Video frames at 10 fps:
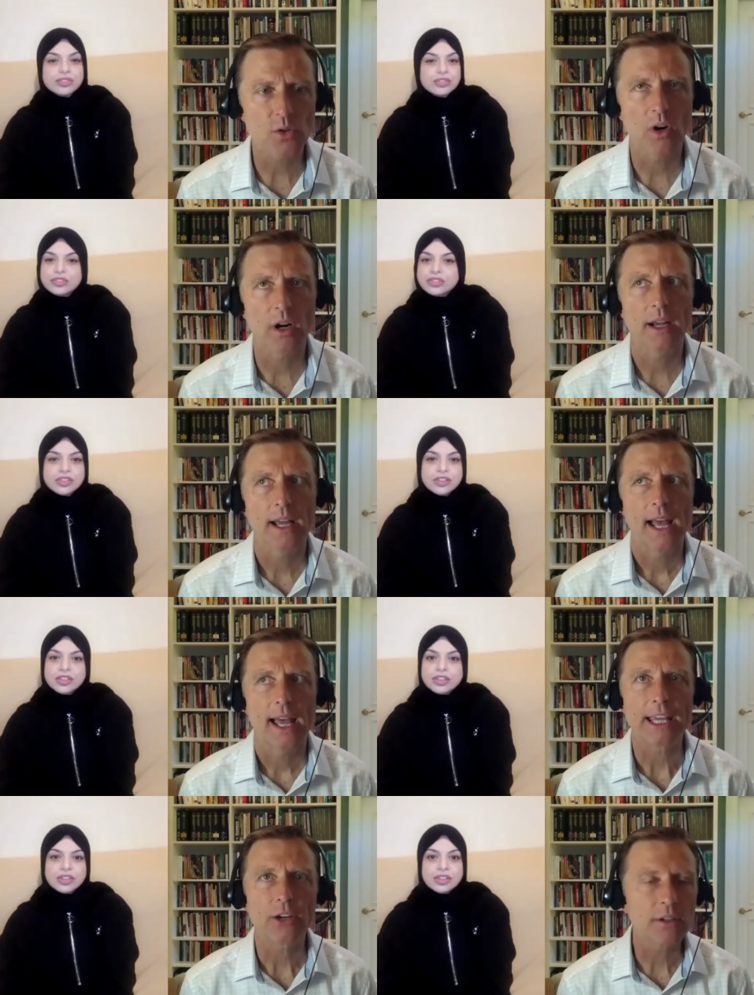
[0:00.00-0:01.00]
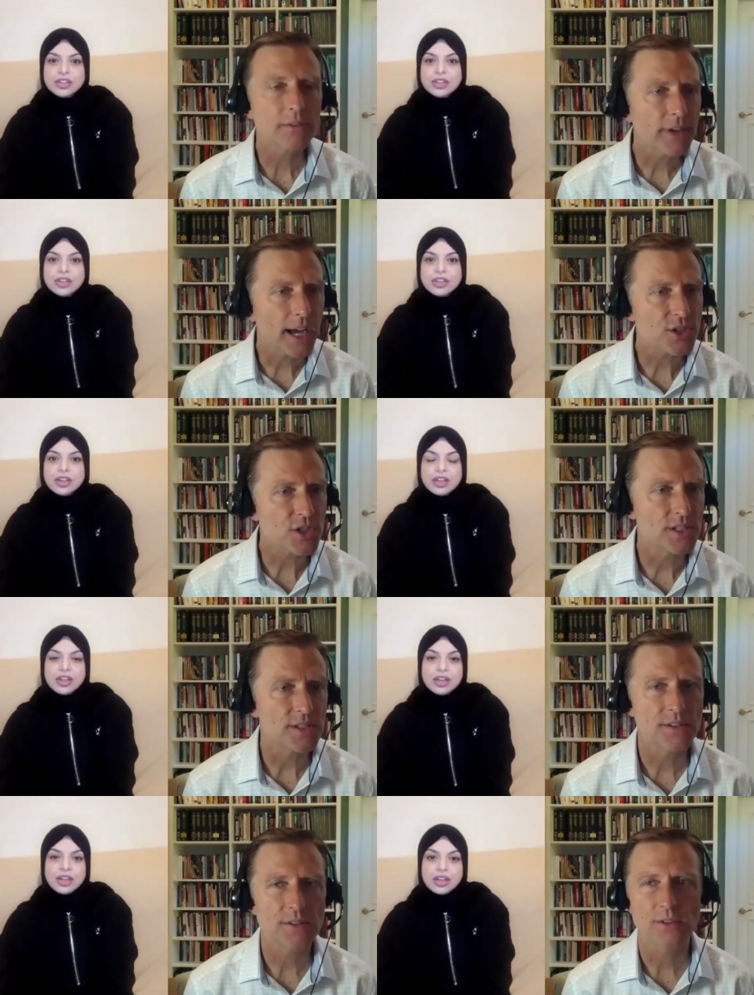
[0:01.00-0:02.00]
Speaker 1: or ear
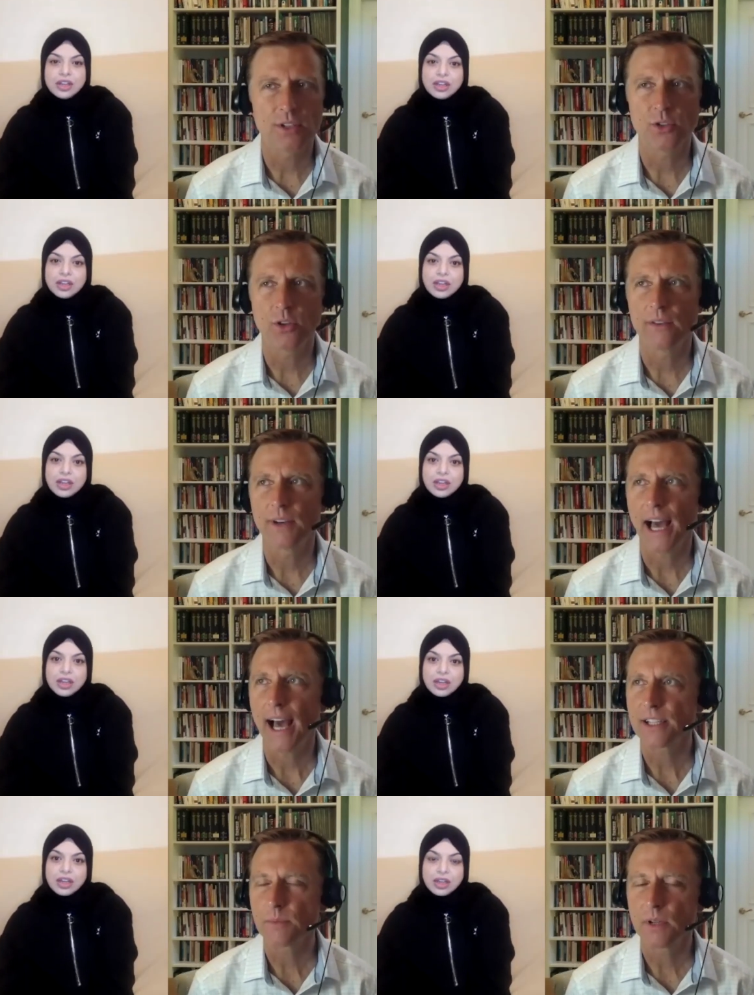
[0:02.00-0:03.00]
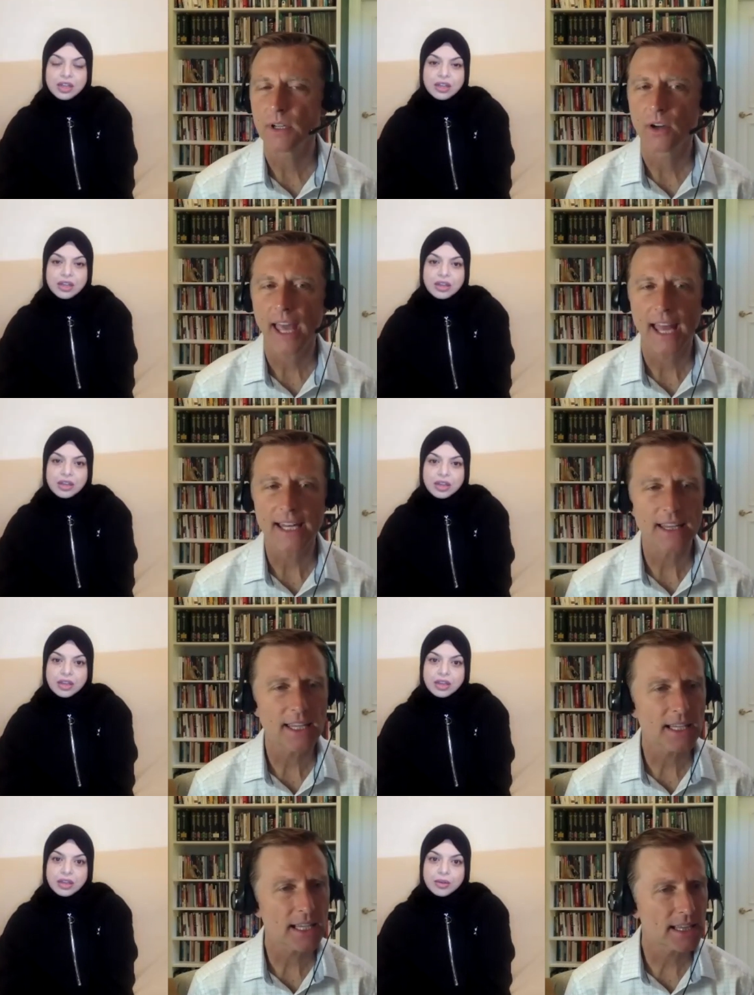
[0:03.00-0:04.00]
infections, or did you have asthma, anything
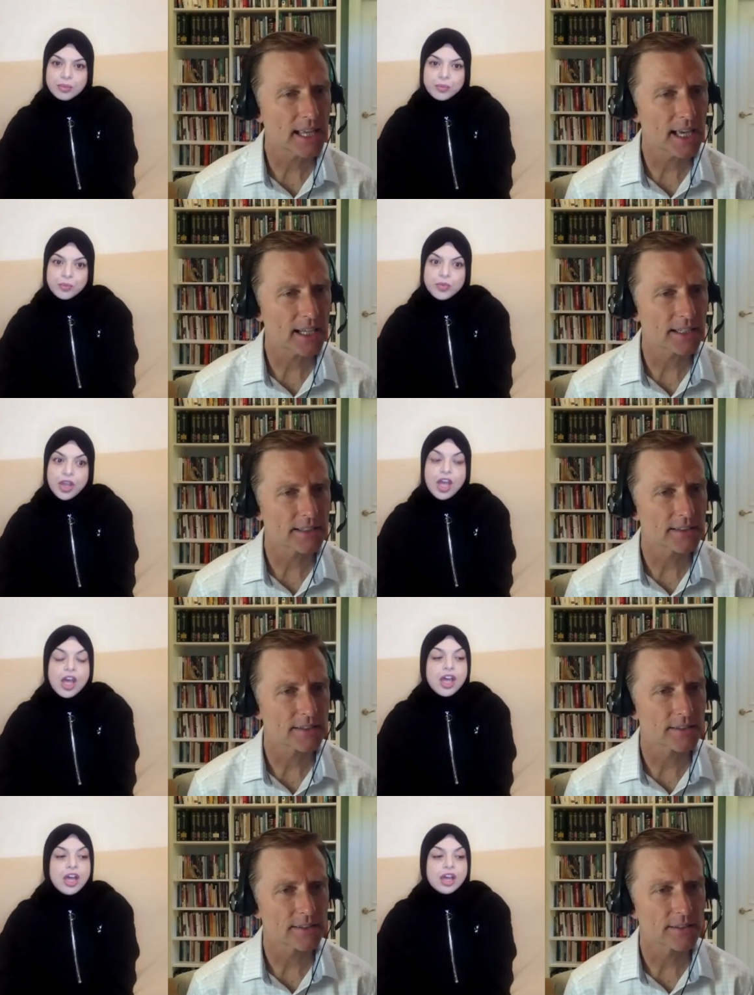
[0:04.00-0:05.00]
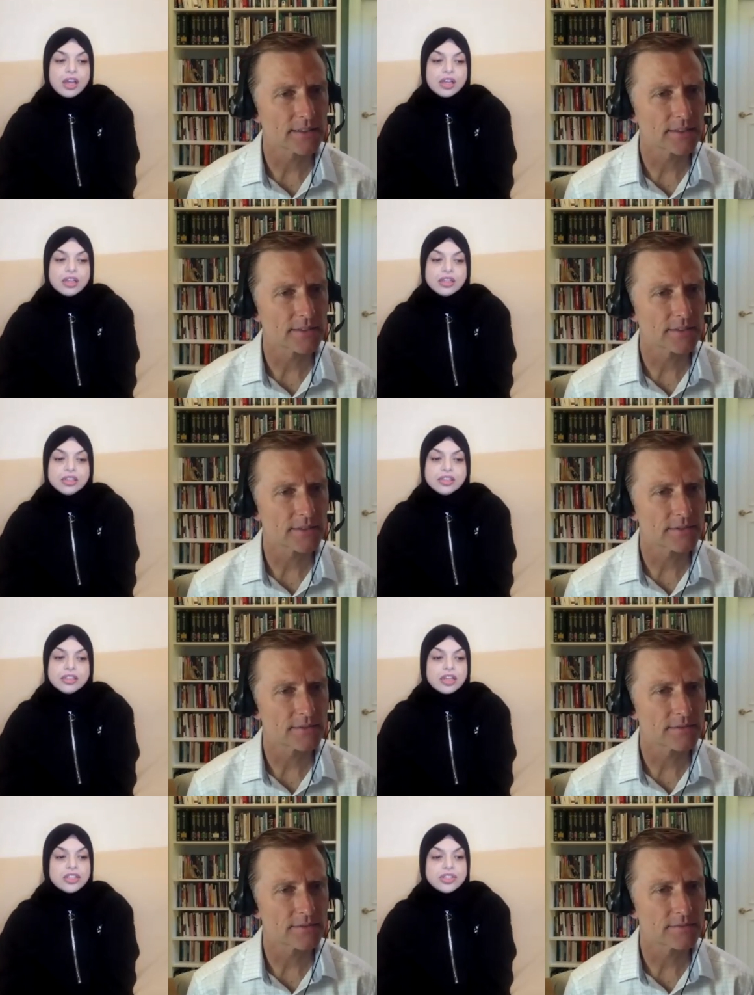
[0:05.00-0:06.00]
like that?
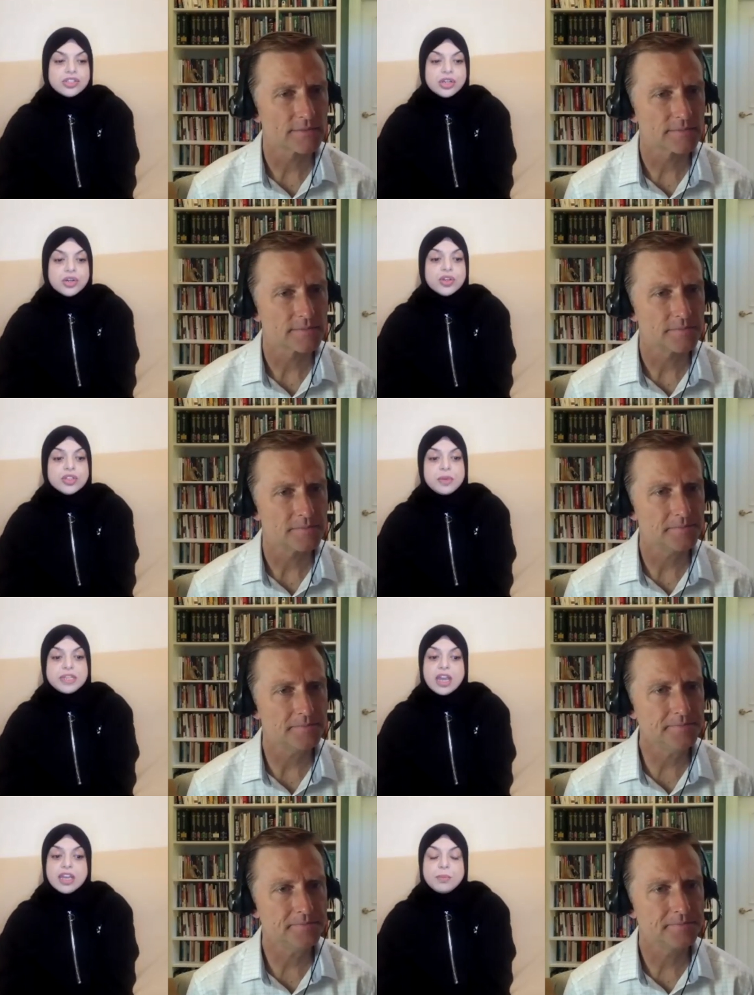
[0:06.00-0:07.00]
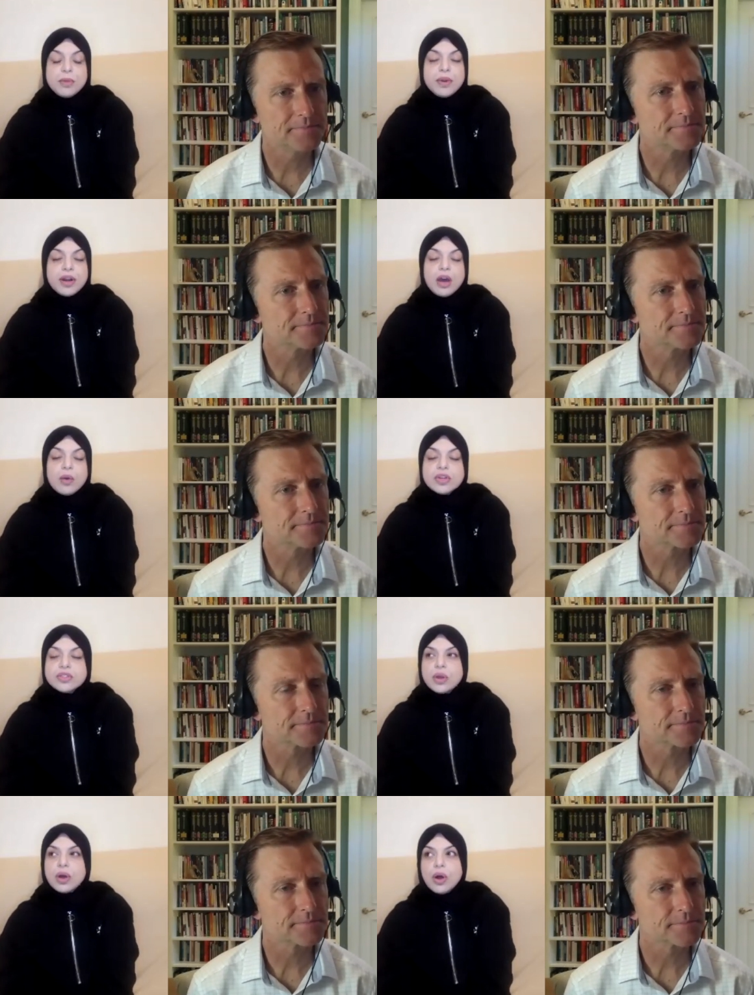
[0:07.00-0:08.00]
Speaker 2: Not steroids, but I remember I
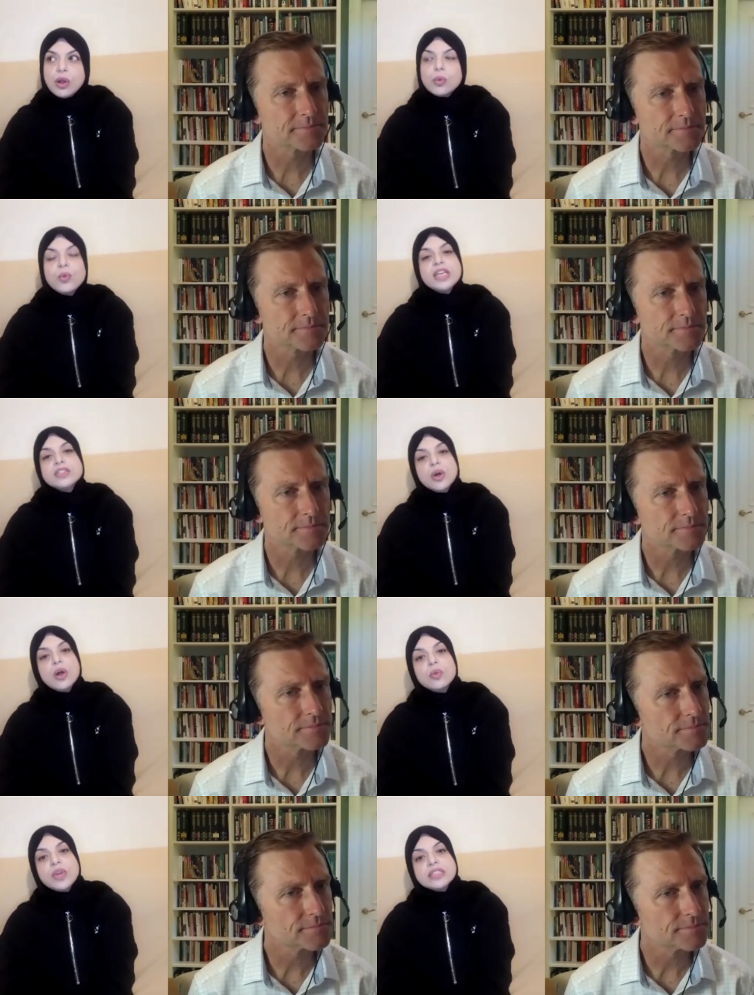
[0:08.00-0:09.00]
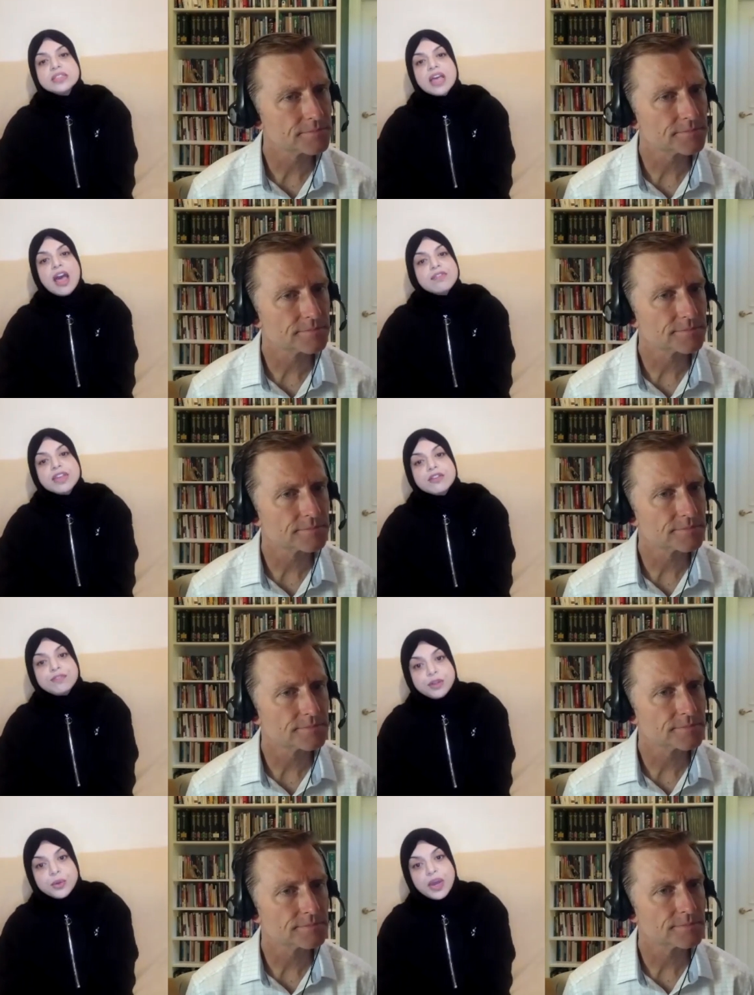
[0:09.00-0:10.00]
was always having
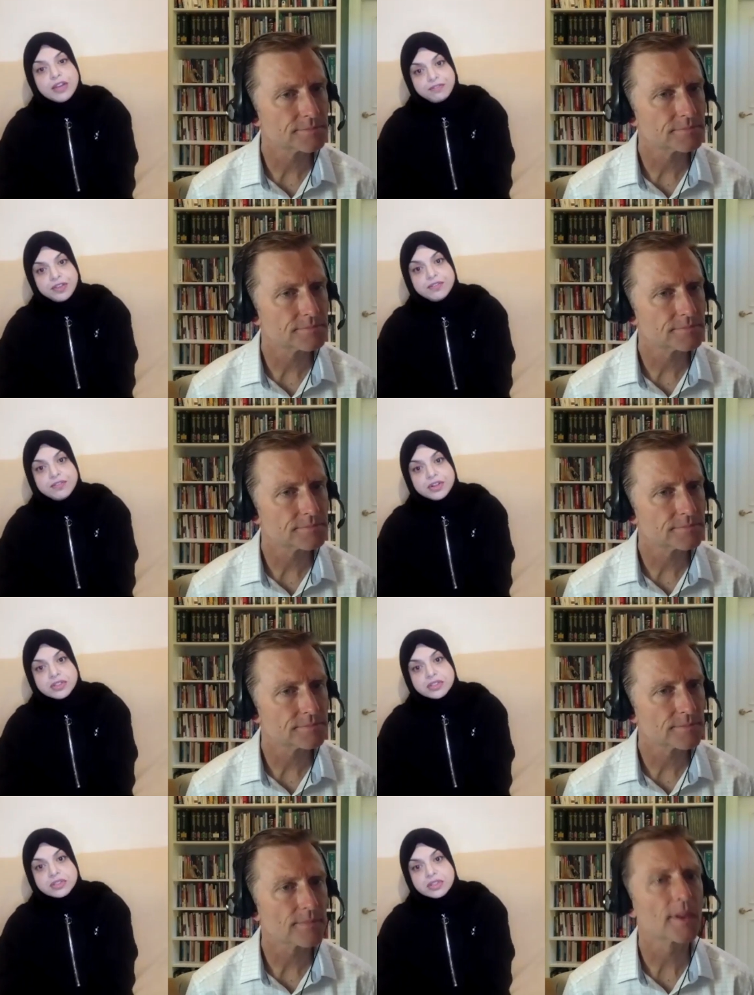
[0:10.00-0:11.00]
flu and fevers.